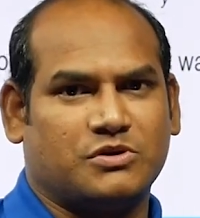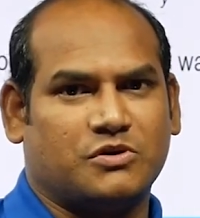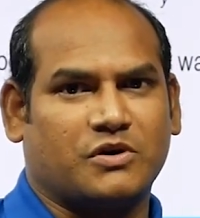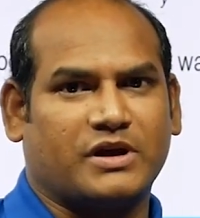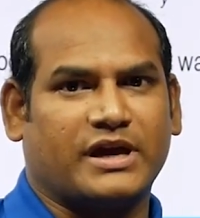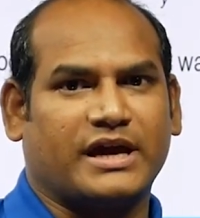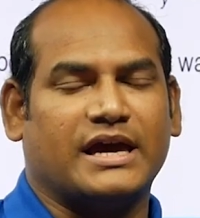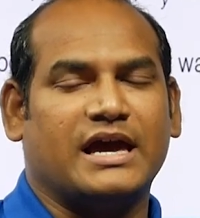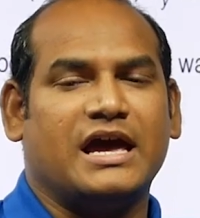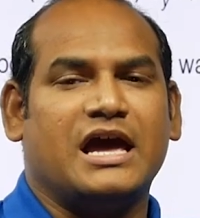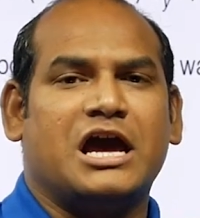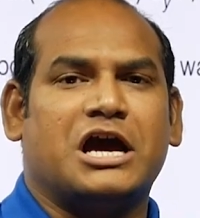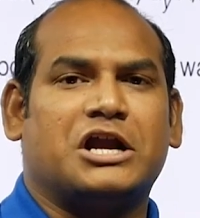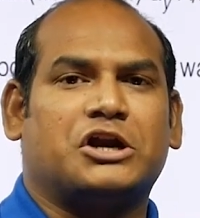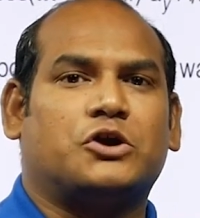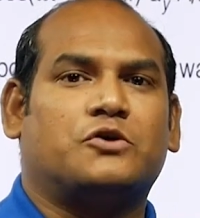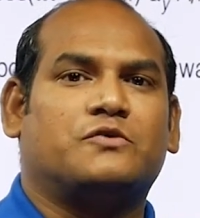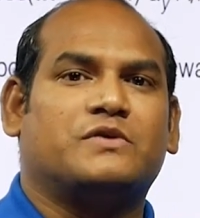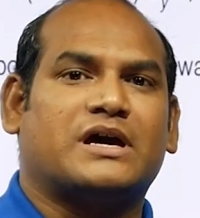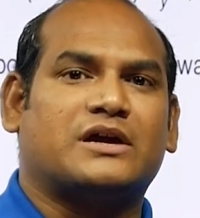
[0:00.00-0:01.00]
Okay.
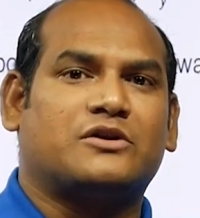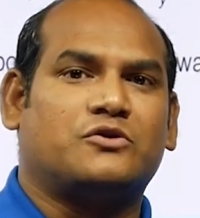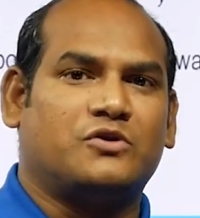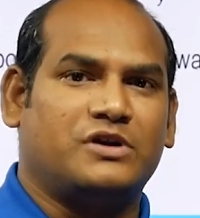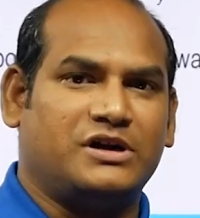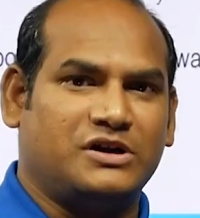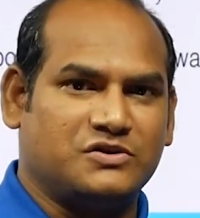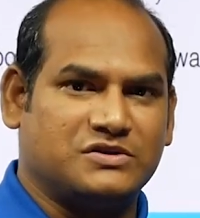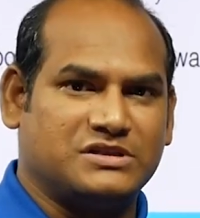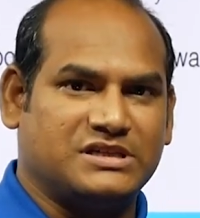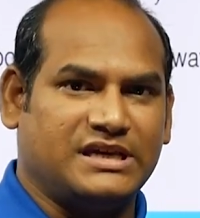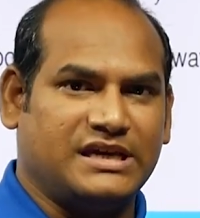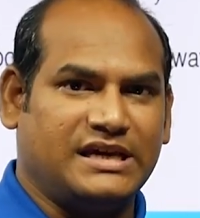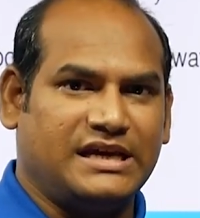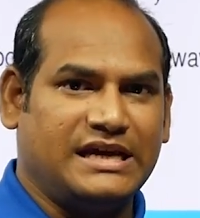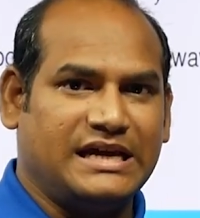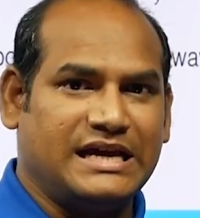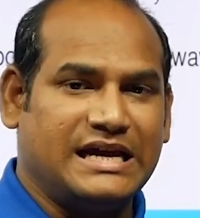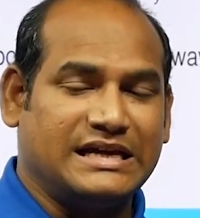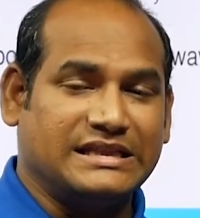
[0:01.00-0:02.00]
Now we are going to
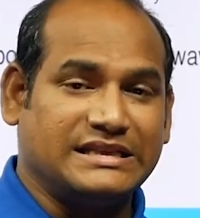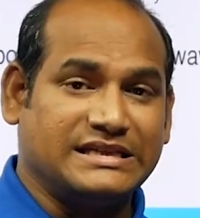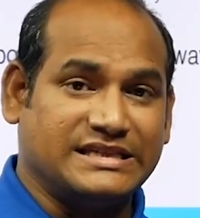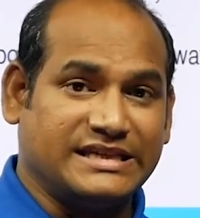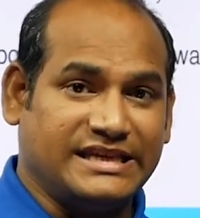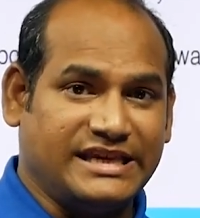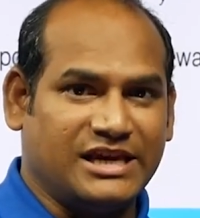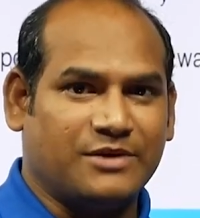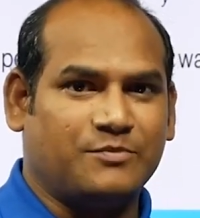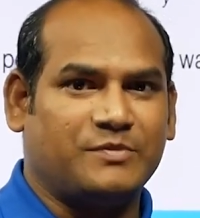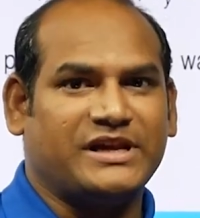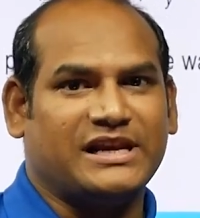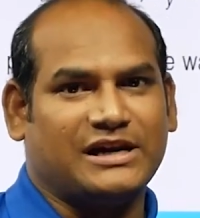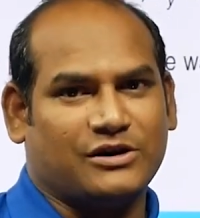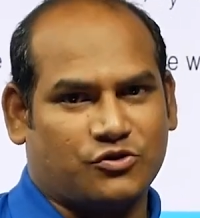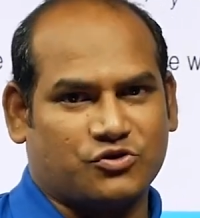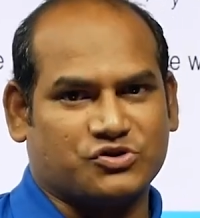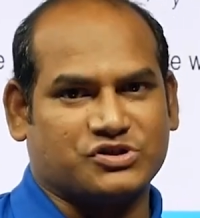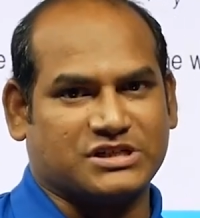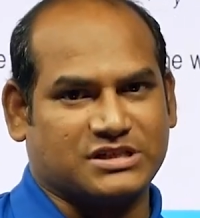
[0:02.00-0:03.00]
see this
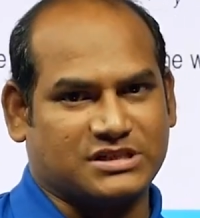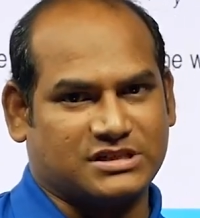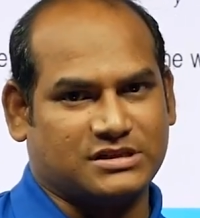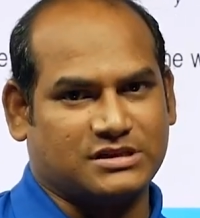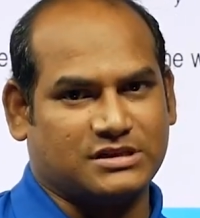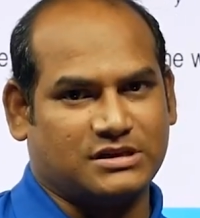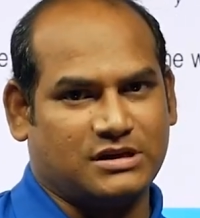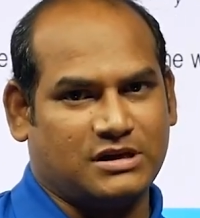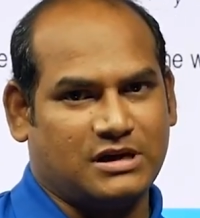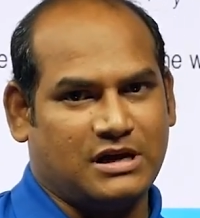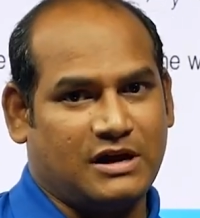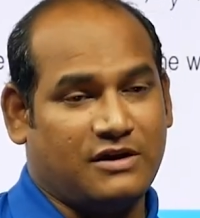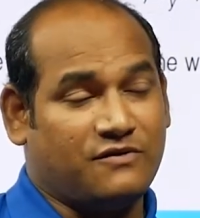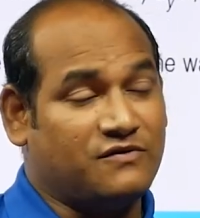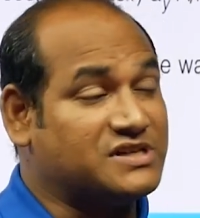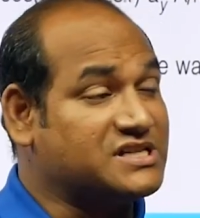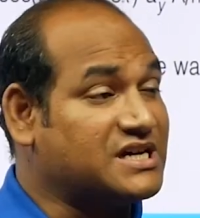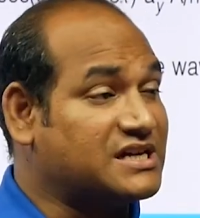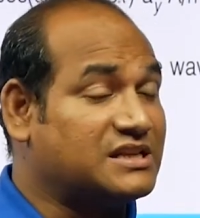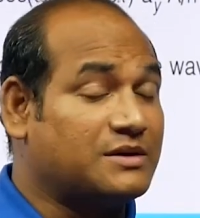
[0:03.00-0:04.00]
EMTL questions,
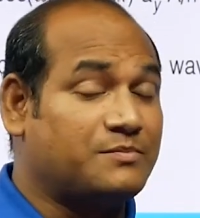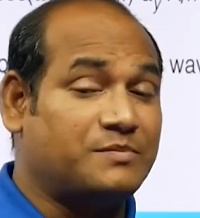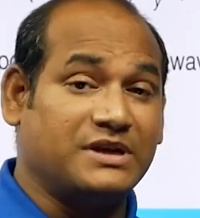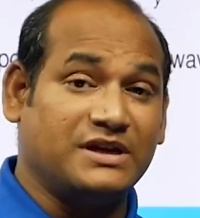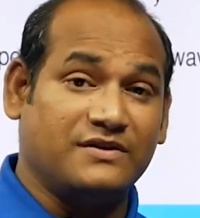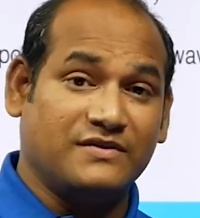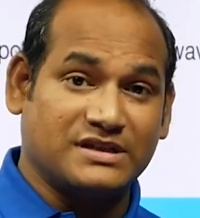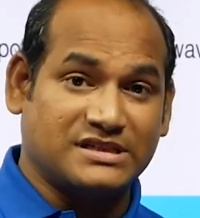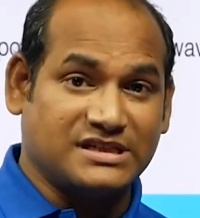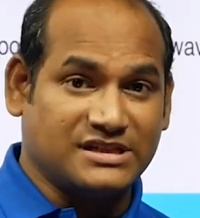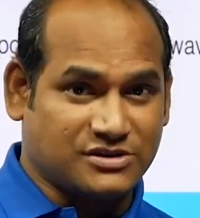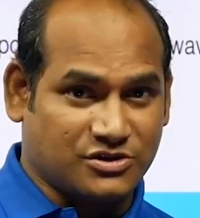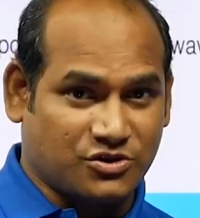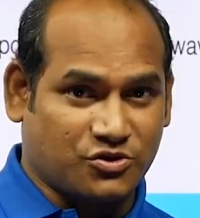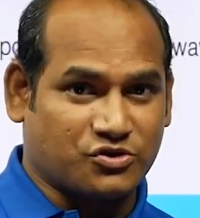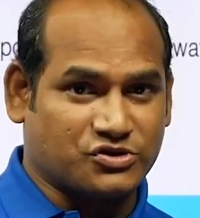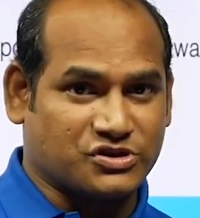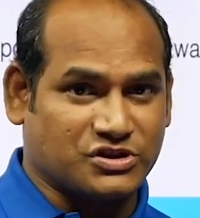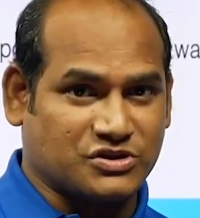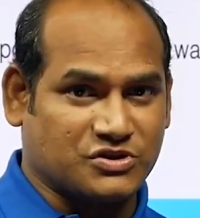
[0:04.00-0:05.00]
which are the previous
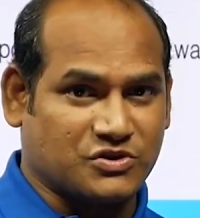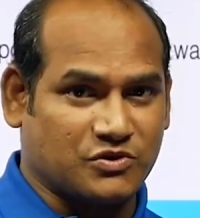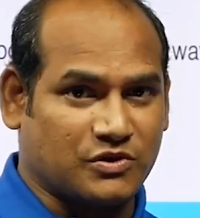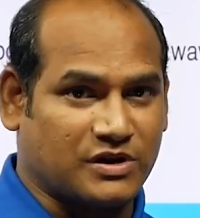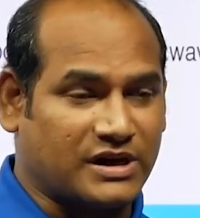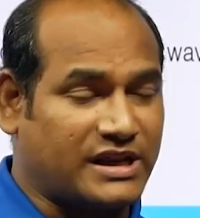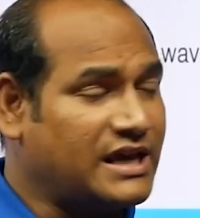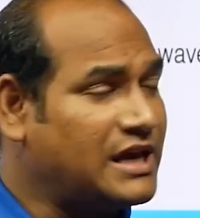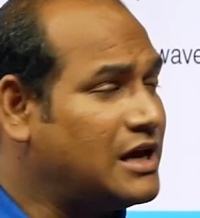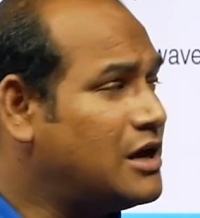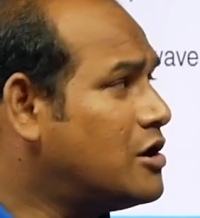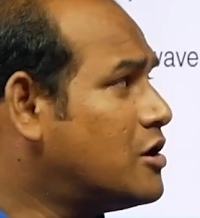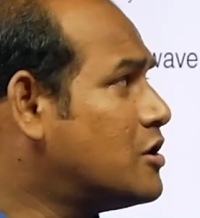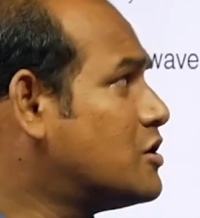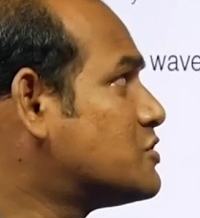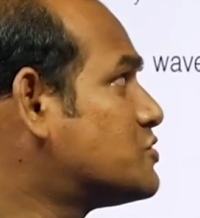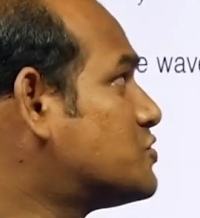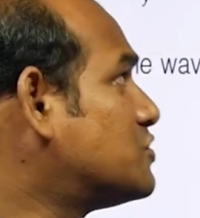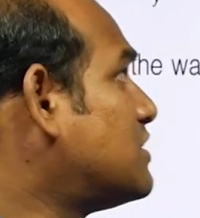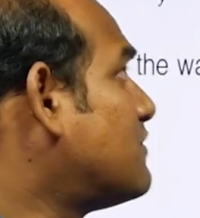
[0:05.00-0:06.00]
ISRO questions only.
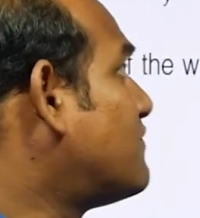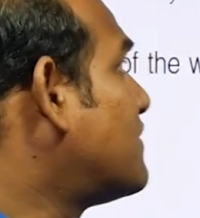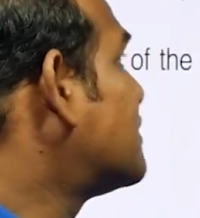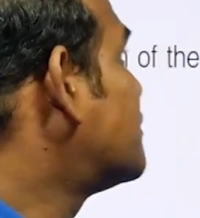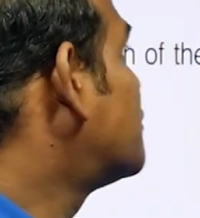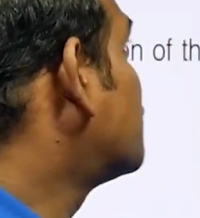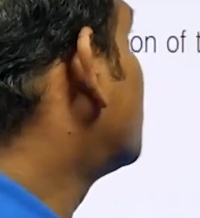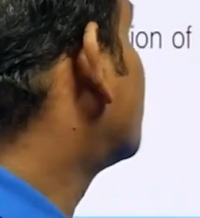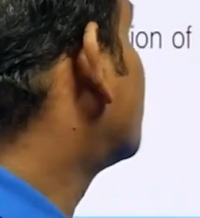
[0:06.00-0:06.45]
So the first